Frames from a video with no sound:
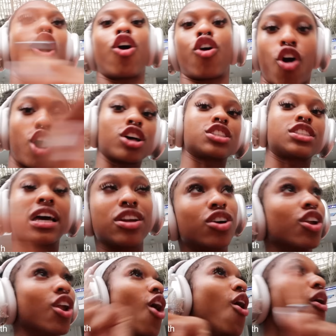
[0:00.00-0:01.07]
across that
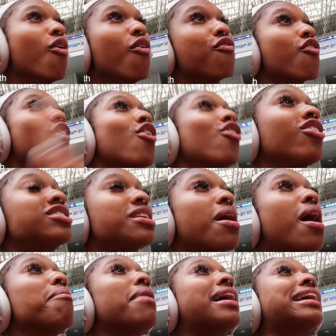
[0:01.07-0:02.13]
globe for a long time.
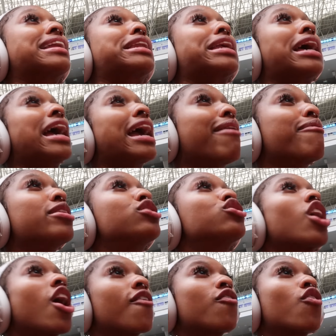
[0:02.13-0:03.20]
I'm like, dang, we
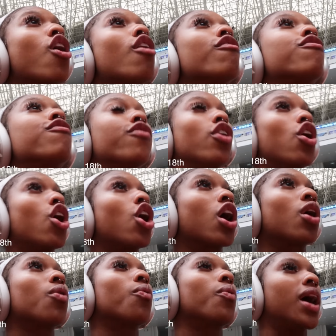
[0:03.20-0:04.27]
travel a
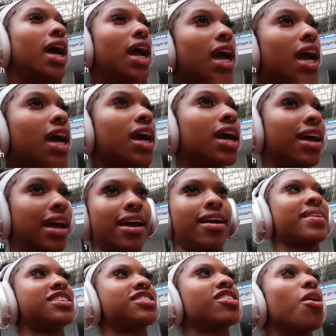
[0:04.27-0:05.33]
far way.
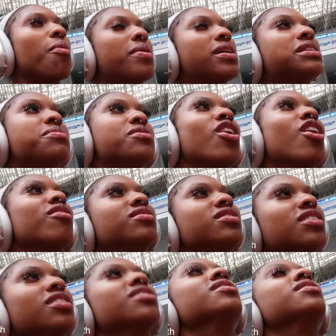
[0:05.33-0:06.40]
It's going to piss me off
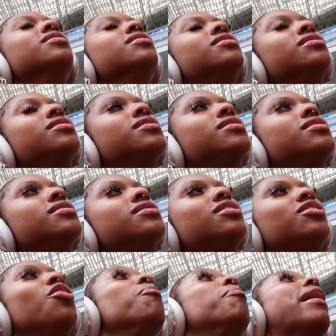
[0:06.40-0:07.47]
to
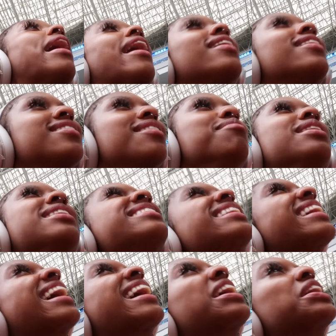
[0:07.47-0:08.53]
go back. I'm like, dang, I